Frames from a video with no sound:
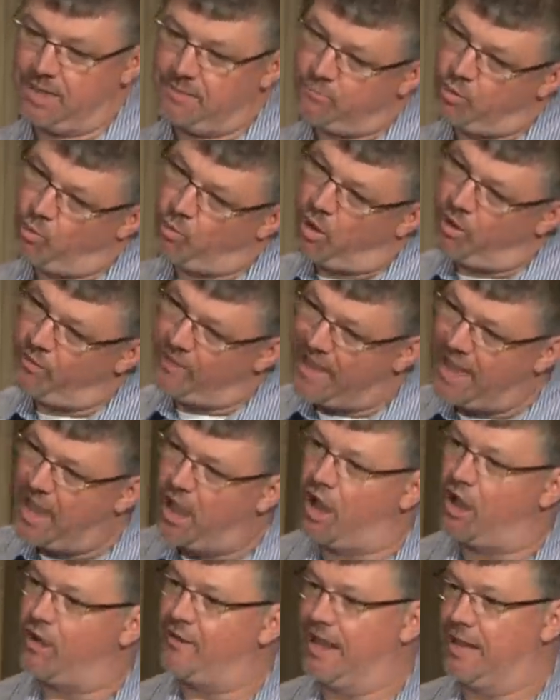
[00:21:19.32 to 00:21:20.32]
But what they
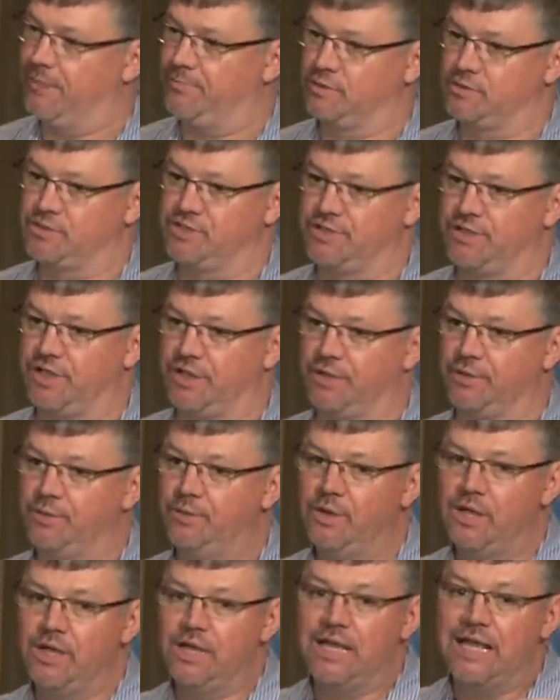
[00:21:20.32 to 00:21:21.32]
are able to
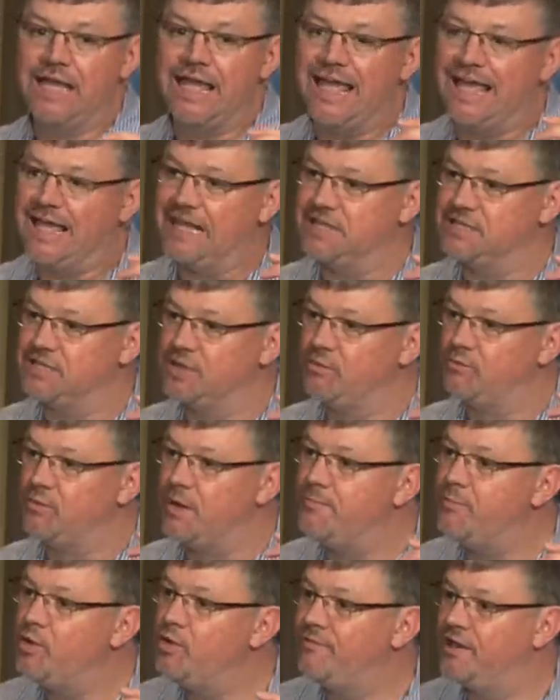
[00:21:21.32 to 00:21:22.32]
do is
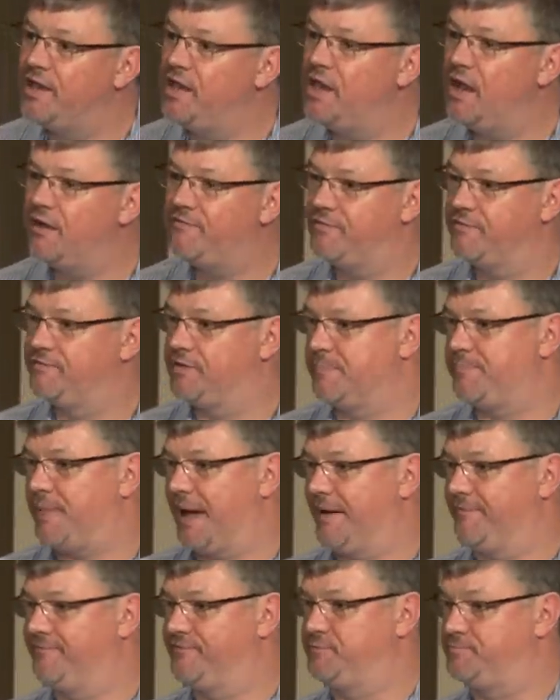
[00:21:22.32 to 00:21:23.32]
remove enough of the
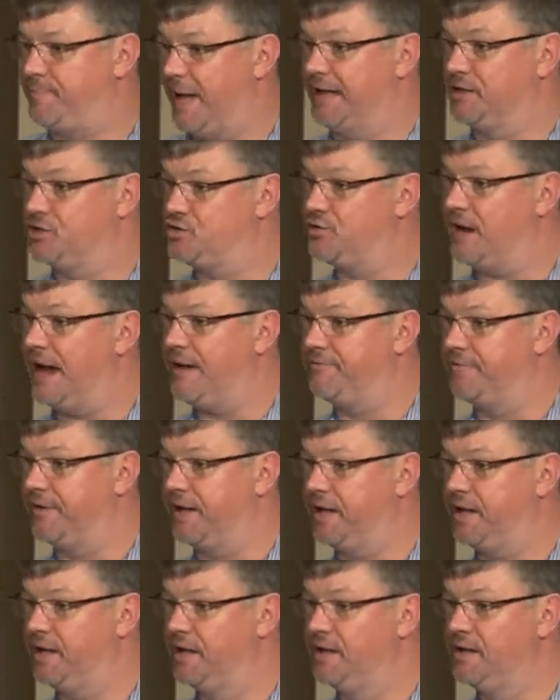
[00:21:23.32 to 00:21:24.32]
bad, bad
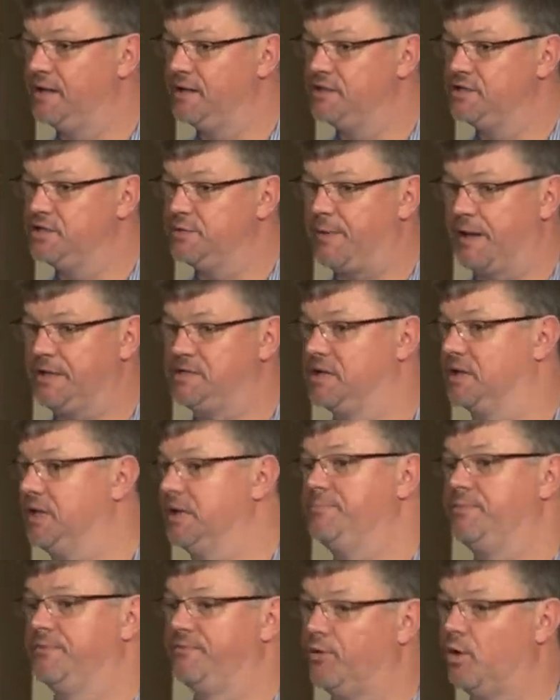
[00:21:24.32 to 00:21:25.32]
traffic to
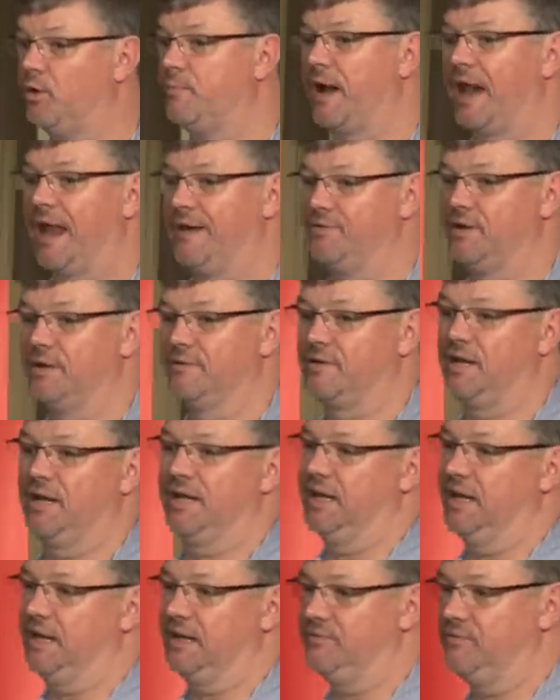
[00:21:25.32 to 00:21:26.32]
basically perform a level of
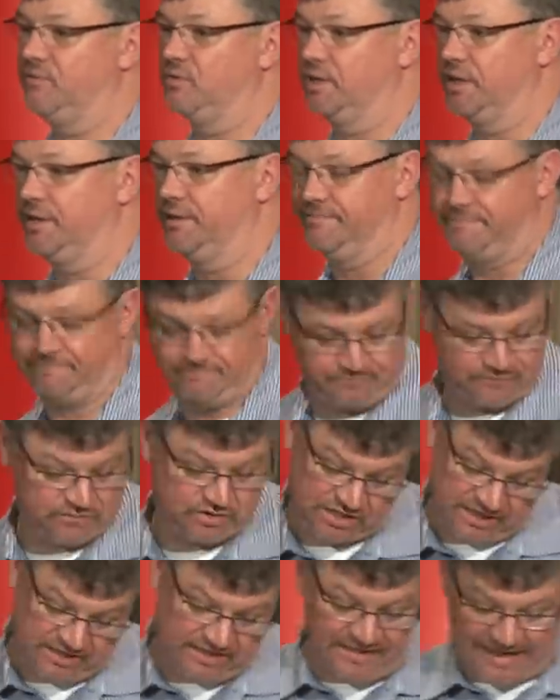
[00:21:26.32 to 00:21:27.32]
cleaning for you.
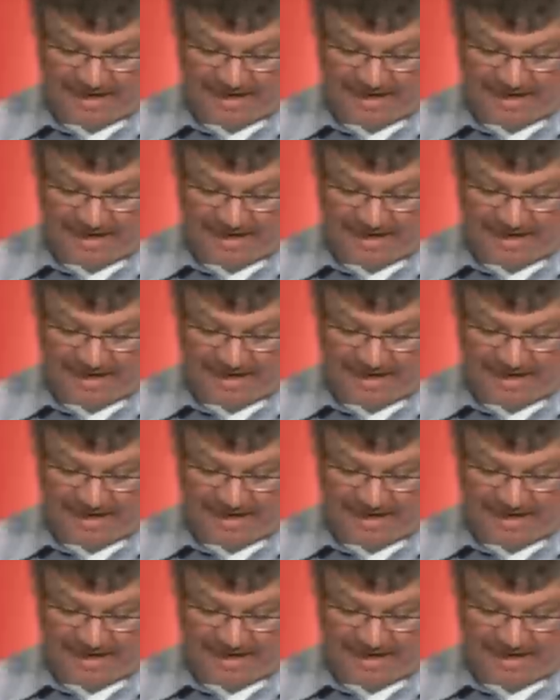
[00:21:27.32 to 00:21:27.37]
So, and